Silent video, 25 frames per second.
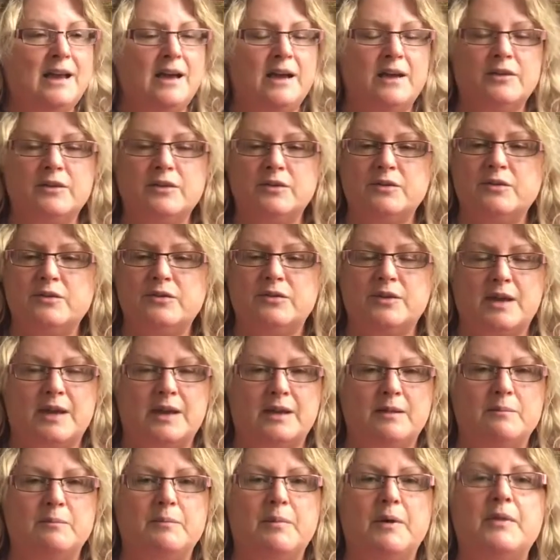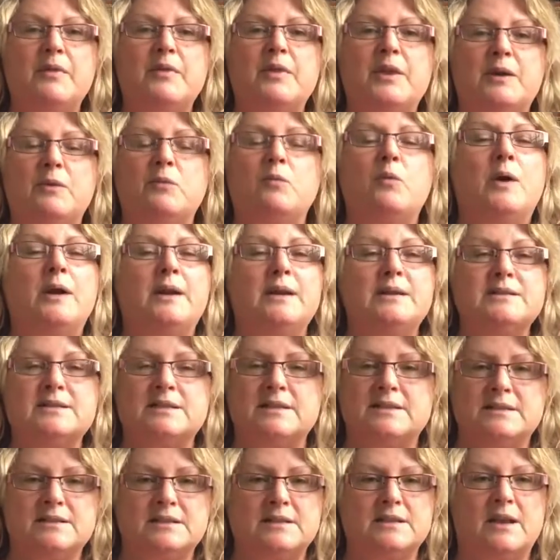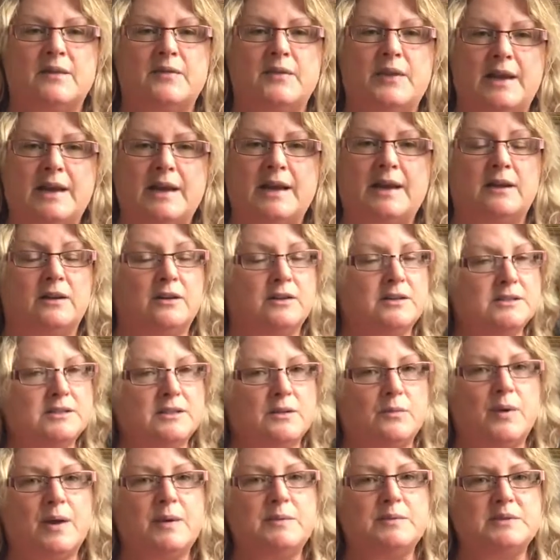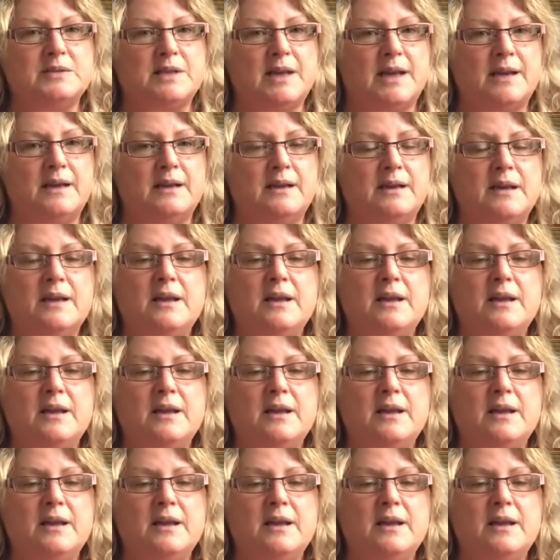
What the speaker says: other thing but then what is listed on that LRC website.